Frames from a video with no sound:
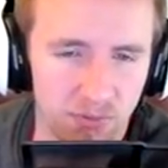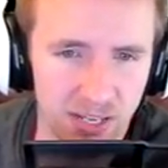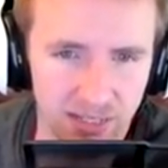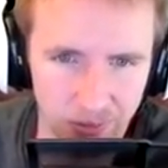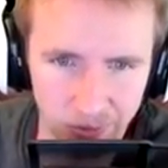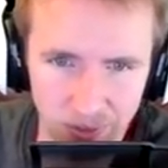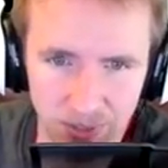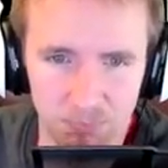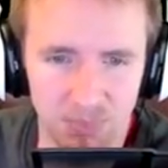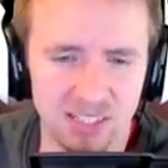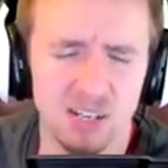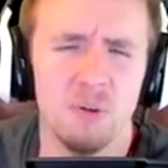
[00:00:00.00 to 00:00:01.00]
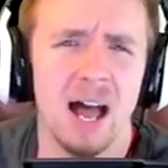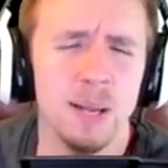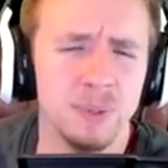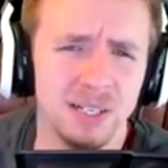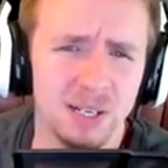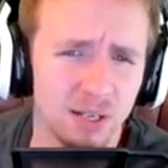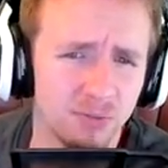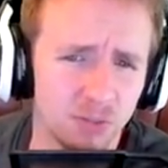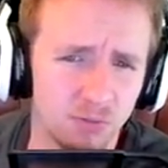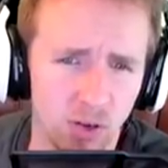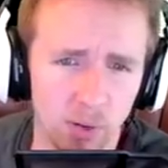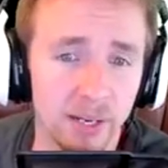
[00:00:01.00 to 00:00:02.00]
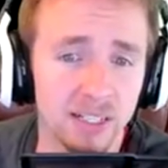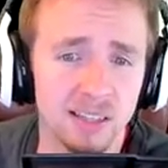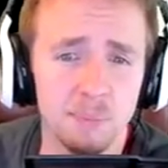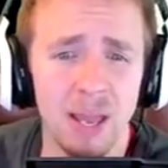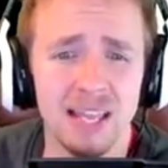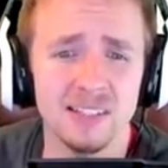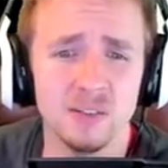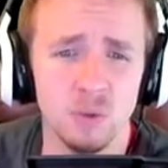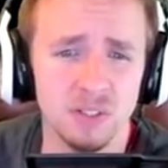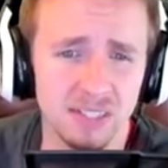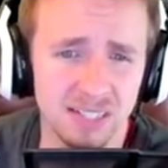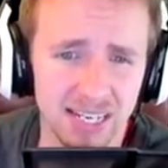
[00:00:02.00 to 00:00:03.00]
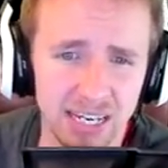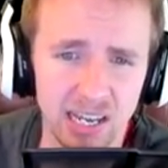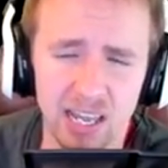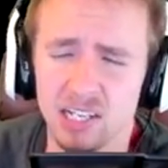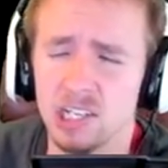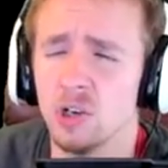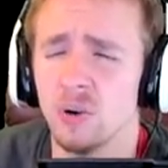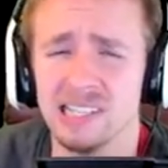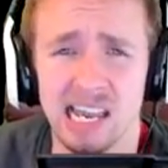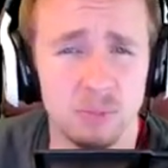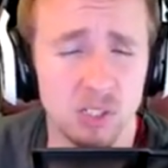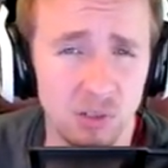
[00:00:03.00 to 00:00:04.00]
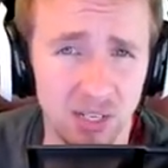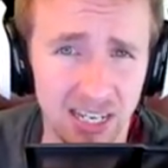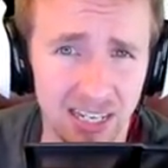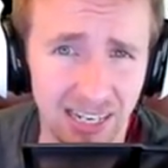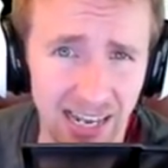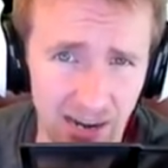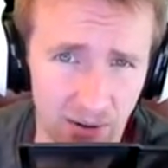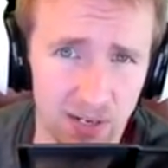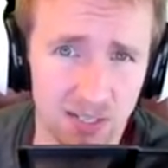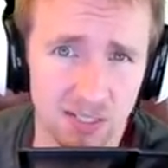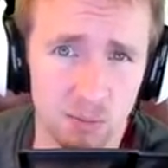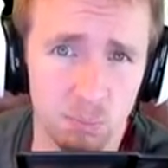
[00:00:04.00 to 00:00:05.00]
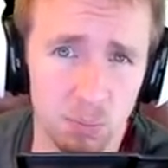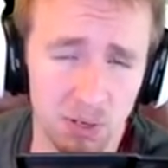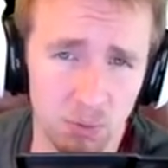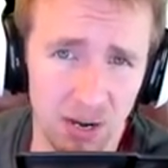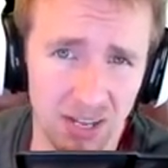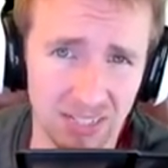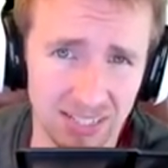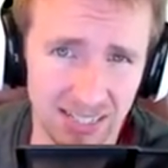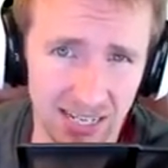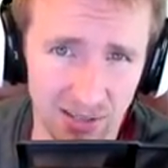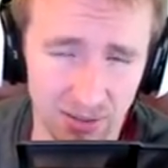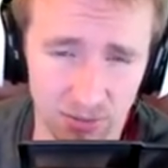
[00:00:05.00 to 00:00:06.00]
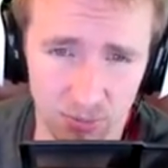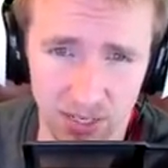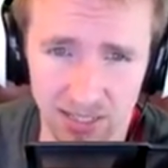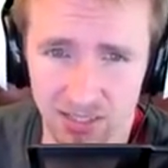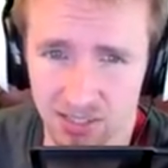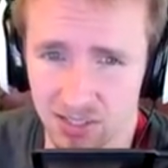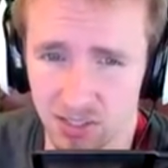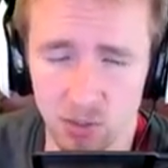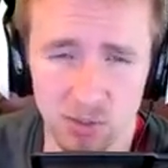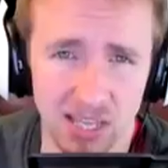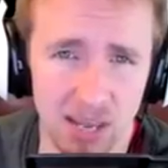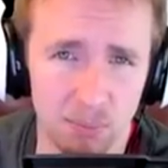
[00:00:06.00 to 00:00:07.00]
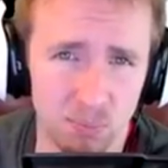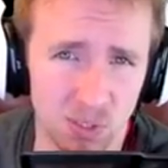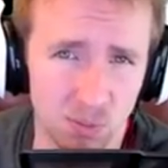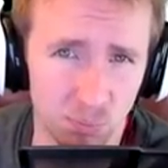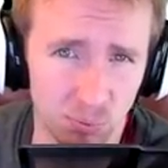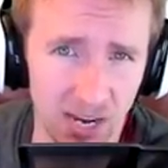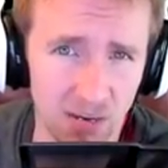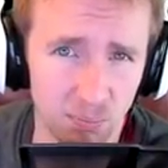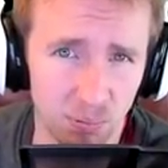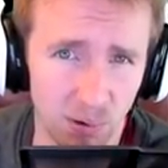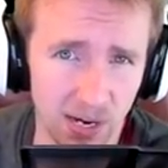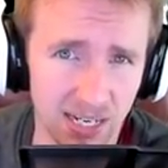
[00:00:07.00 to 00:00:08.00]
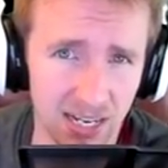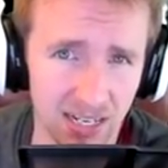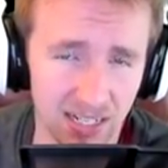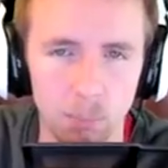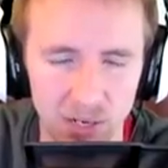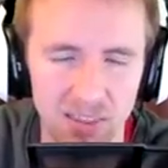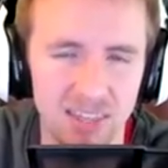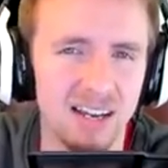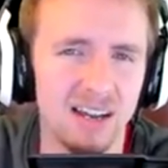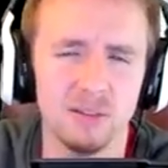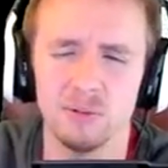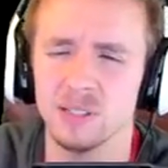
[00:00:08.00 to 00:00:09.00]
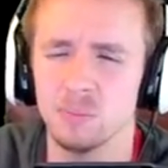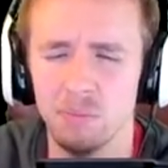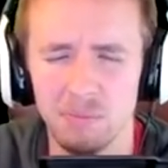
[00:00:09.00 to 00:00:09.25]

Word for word: vehicles. And so I would nerf the following. The Panzer 1C, sure it's absolutely hilarious to bomb it around at tier 3 and just use that spray and pray gun, but I think either its